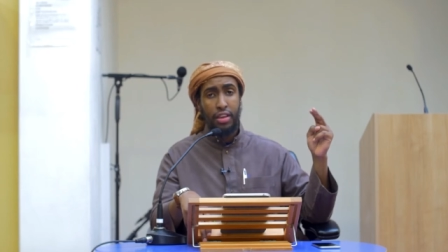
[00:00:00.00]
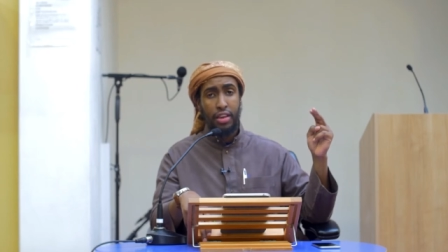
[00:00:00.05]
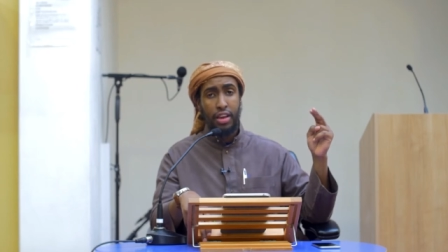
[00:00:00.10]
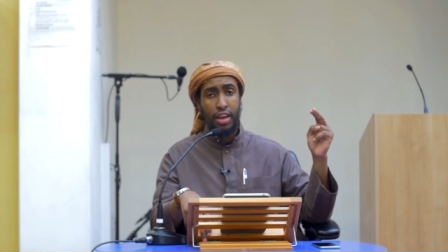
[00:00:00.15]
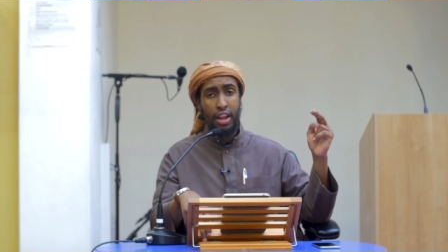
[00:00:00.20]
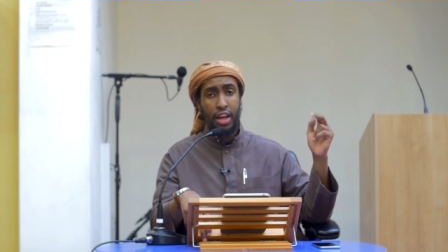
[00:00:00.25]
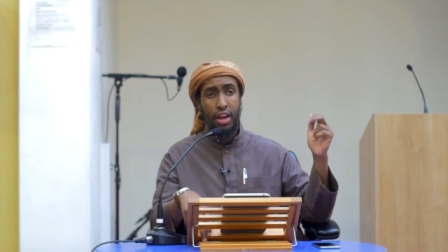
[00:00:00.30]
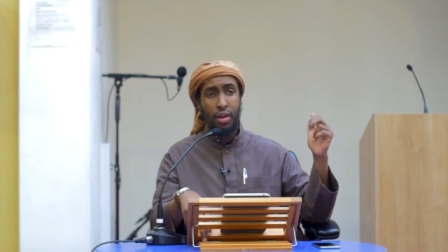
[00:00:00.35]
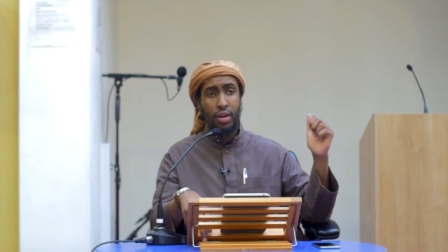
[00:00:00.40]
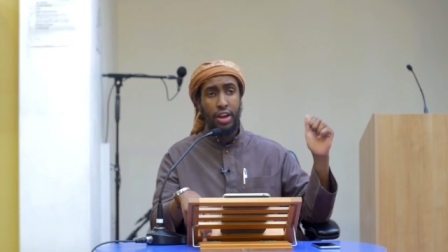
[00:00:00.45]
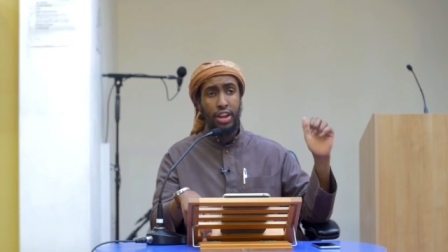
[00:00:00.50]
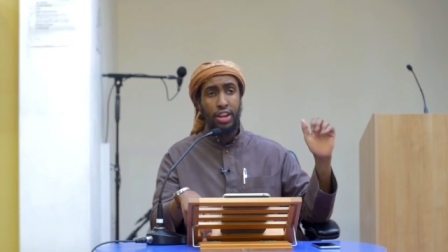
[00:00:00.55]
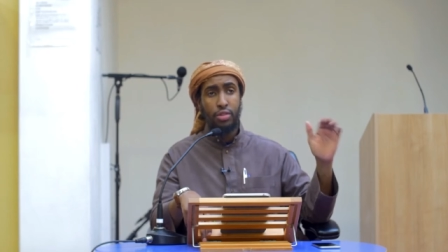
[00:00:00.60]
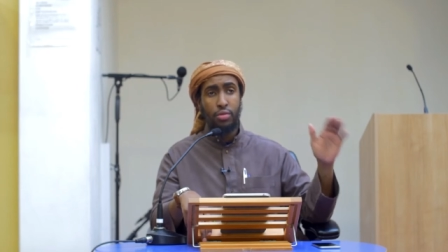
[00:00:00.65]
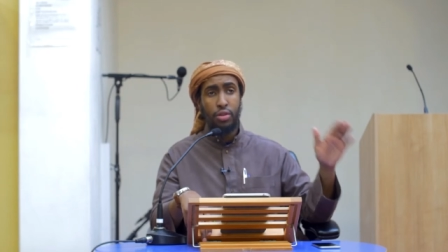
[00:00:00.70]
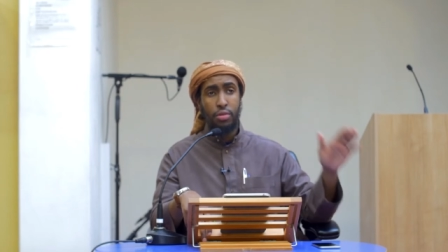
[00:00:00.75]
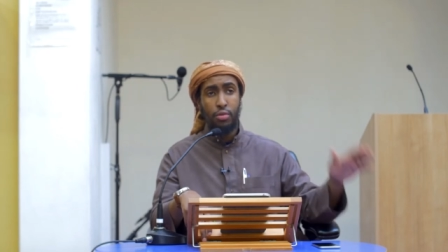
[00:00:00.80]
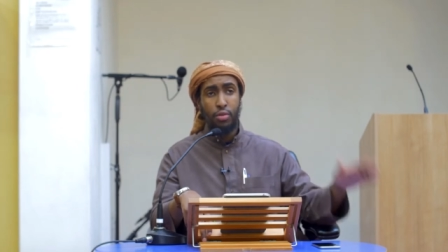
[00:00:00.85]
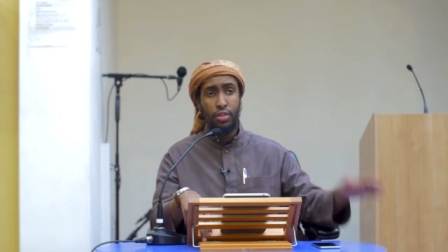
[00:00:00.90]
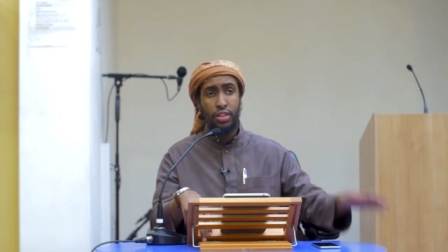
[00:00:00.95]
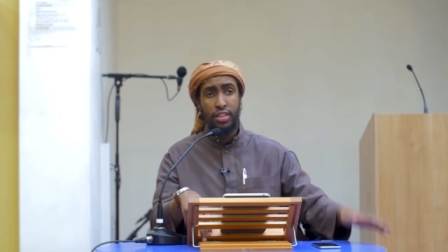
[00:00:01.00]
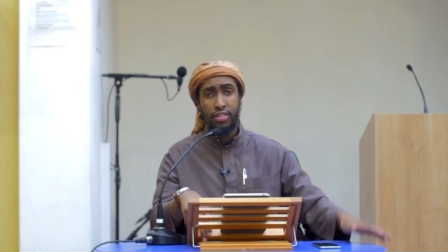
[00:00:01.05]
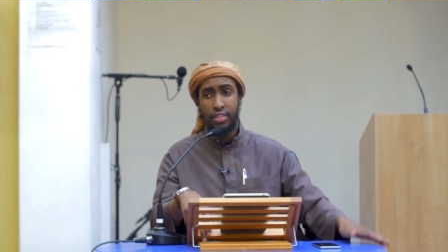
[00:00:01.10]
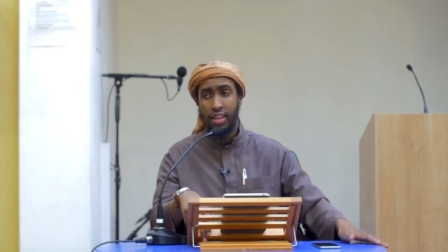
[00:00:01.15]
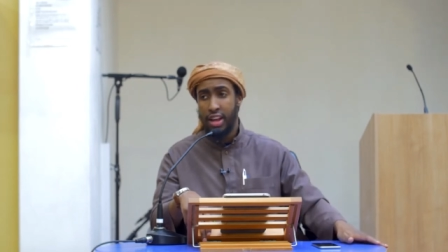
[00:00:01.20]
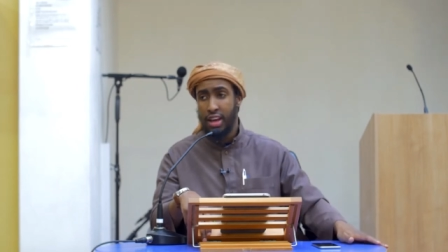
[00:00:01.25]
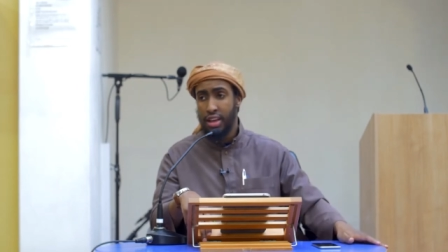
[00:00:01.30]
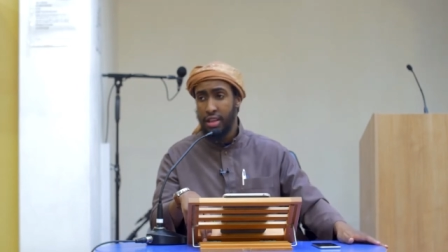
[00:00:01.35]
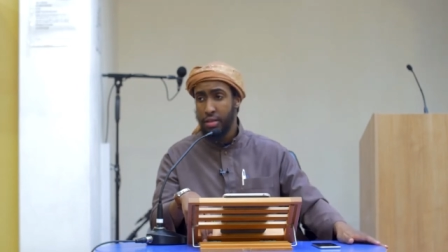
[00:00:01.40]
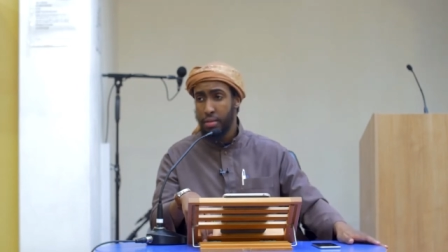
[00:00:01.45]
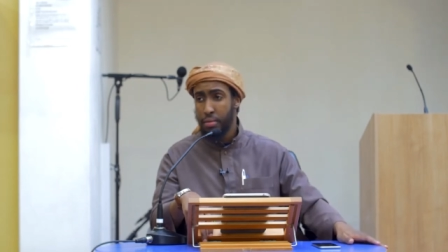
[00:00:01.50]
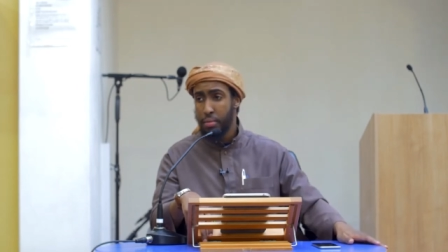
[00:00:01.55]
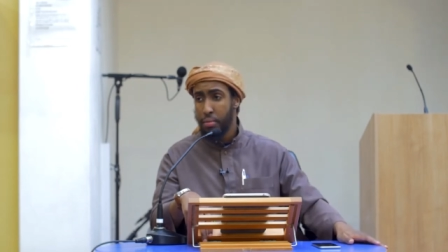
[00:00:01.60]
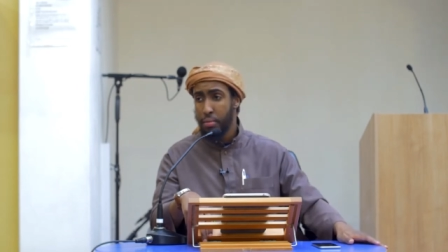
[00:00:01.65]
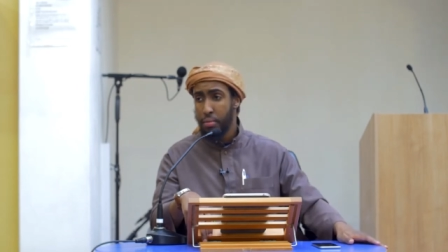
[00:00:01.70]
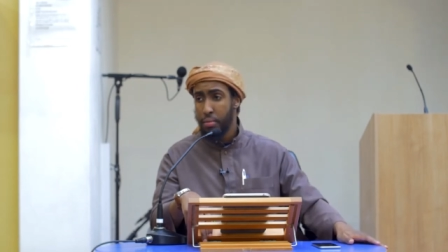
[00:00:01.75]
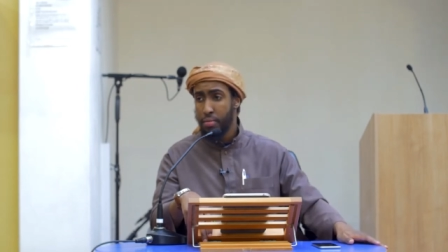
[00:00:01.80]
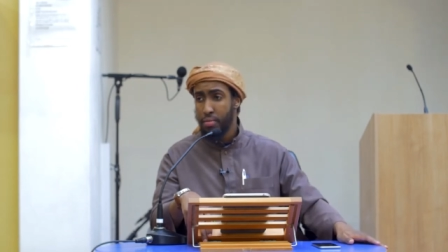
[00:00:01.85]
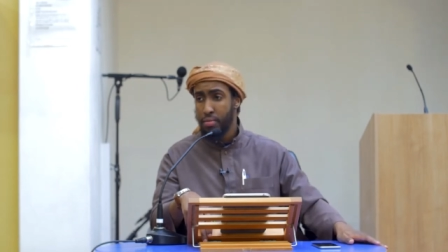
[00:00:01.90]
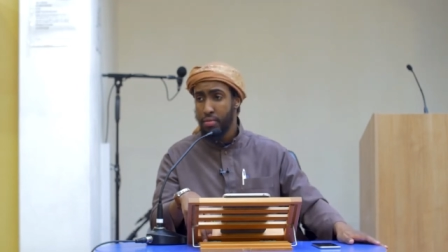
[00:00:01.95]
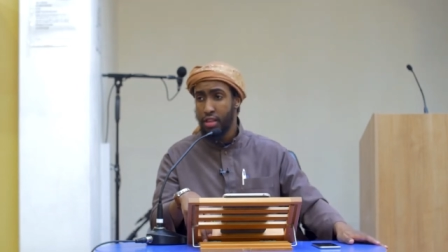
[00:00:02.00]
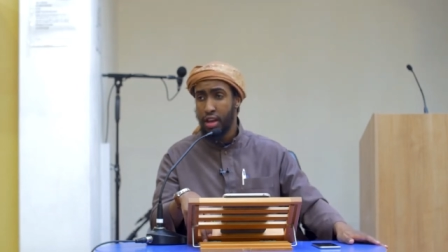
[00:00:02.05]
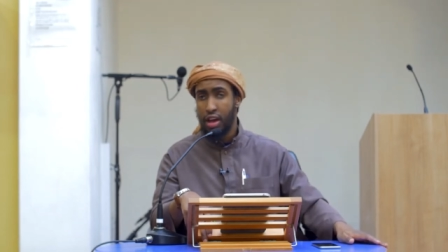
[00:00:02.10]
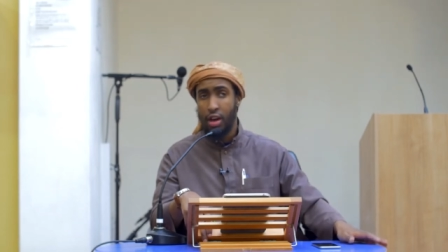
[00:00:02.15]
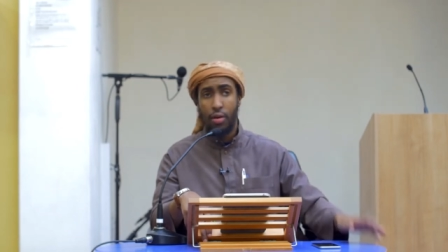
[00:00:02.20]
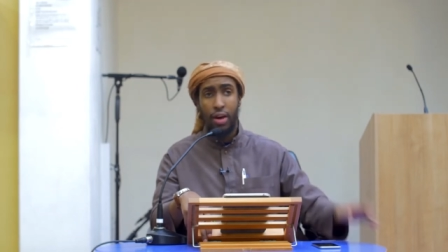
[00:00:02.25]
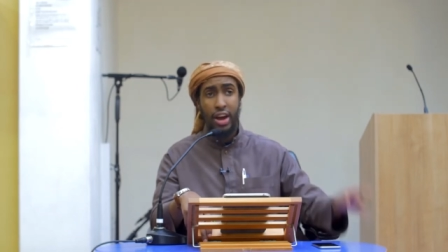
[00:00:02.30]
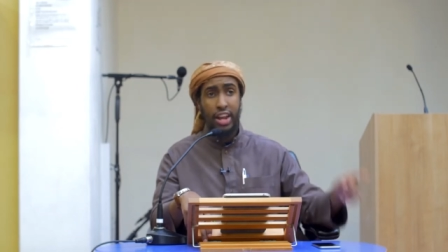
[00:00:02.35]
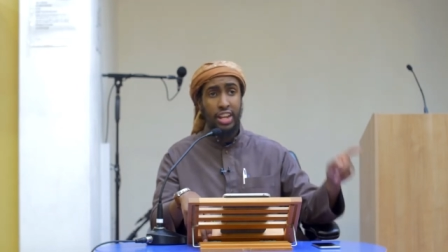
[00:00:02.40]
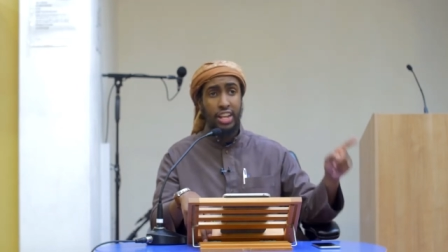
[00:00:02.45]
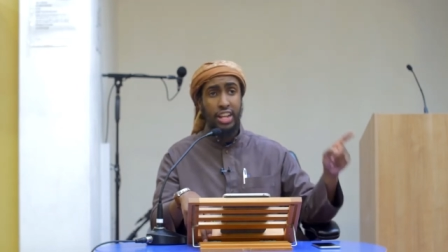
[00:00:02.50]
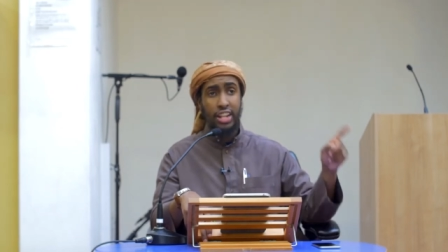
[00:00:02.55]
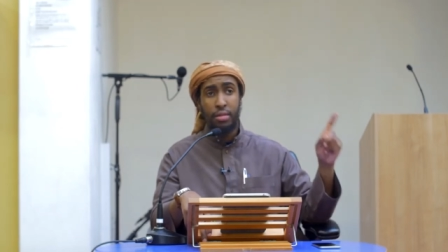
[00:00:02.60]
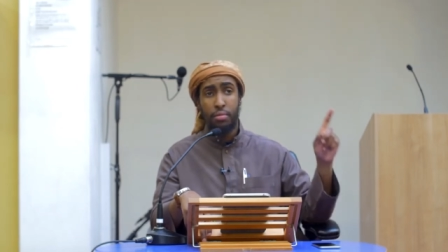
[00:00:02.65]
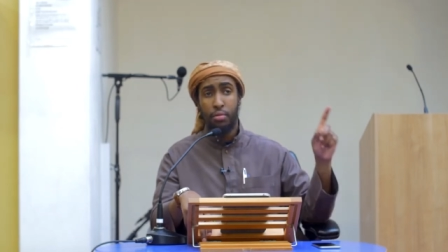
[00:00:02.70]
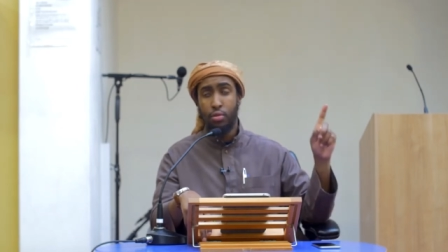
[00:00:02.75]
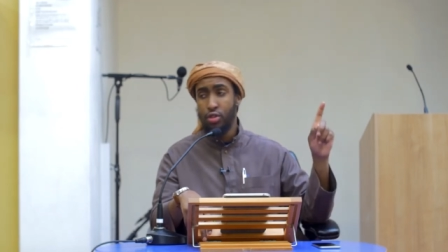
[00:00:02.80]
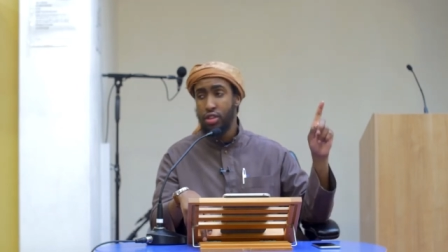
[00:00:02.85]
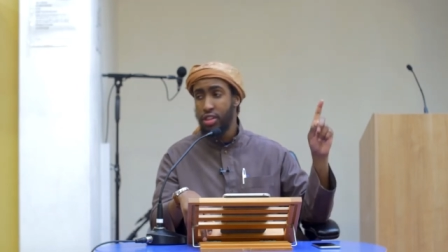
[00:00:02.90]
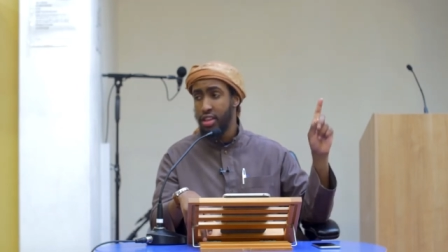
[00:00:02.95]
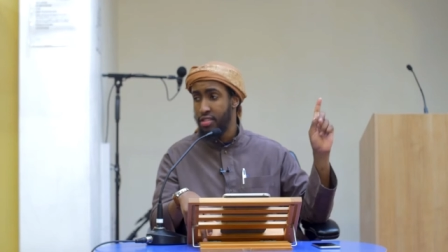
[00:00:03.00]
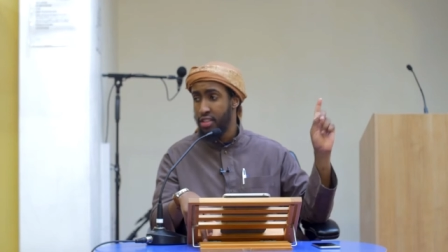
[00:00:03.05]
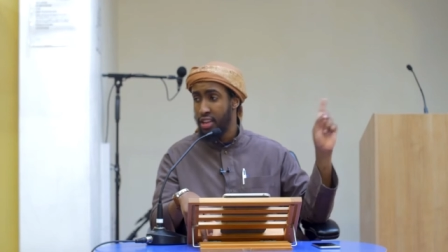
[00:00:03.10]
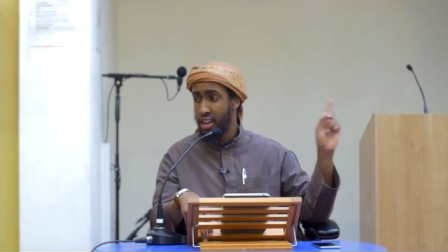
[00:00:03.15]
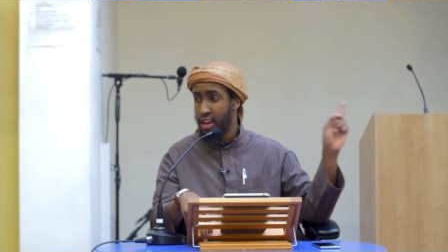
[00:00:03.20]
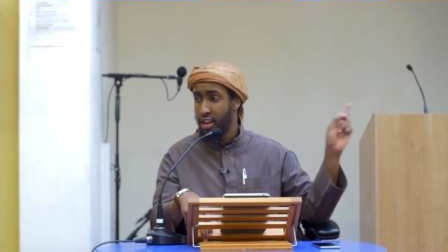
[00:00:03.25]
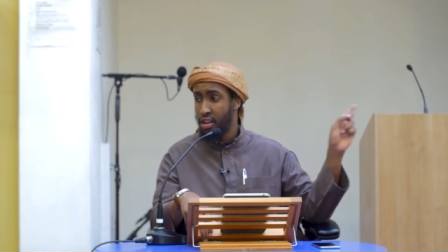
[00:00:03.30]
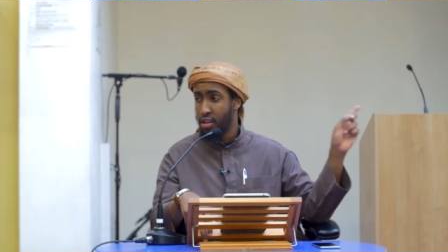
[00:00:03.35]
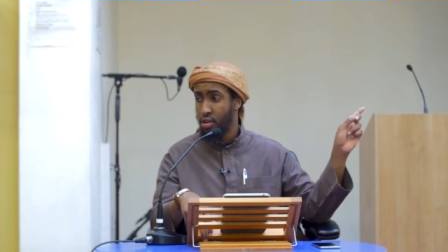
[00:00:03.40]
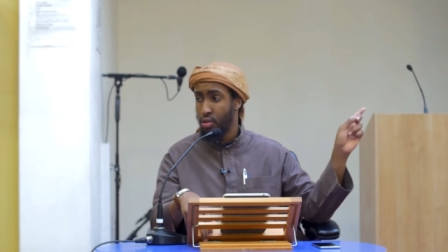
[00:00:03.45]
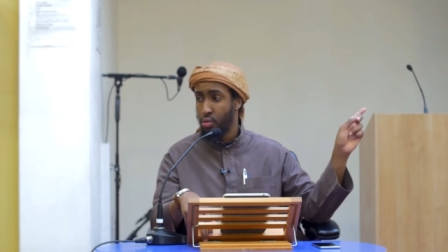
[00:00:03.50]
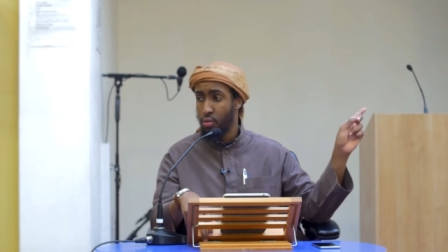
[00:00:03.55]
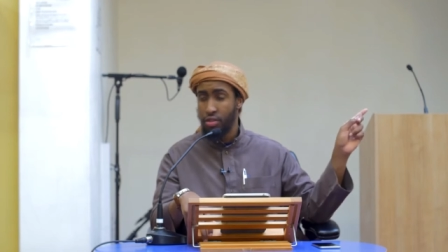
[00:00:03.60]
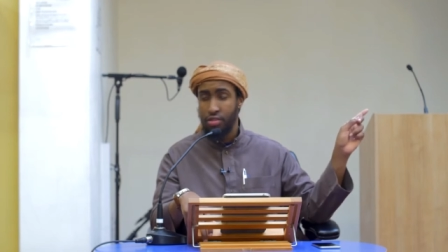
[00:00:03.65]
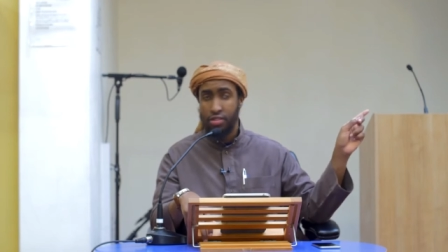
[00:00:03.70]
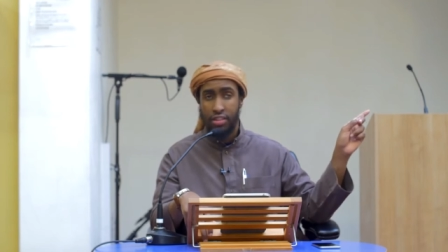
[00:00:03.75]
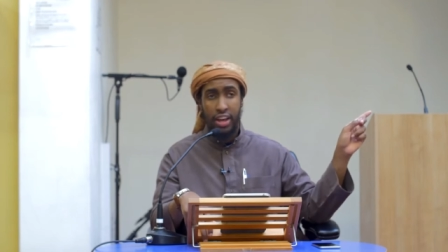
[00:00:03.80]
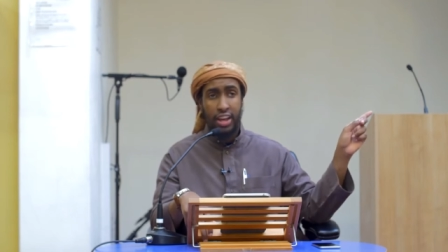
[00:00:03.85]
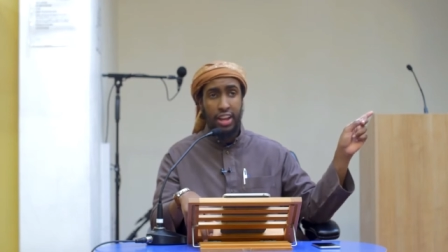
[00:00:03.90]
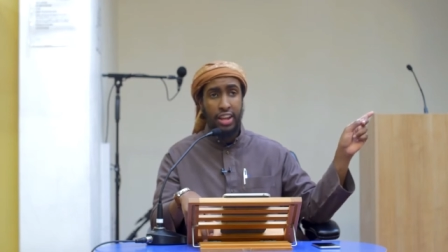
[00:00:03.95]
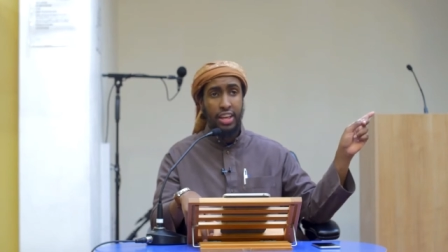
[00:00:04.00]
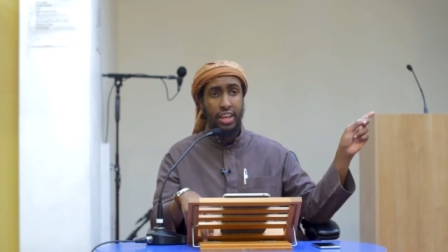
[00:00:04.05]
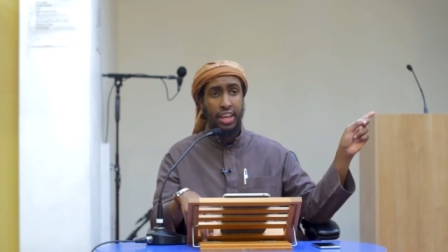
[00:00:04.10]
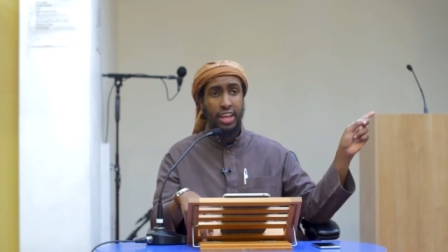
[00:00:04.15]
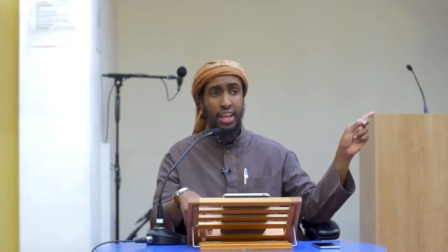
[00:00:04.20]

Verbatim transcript: Al Khawarij wal mu'tazila. The Khawarij and the mu'tazila on one side.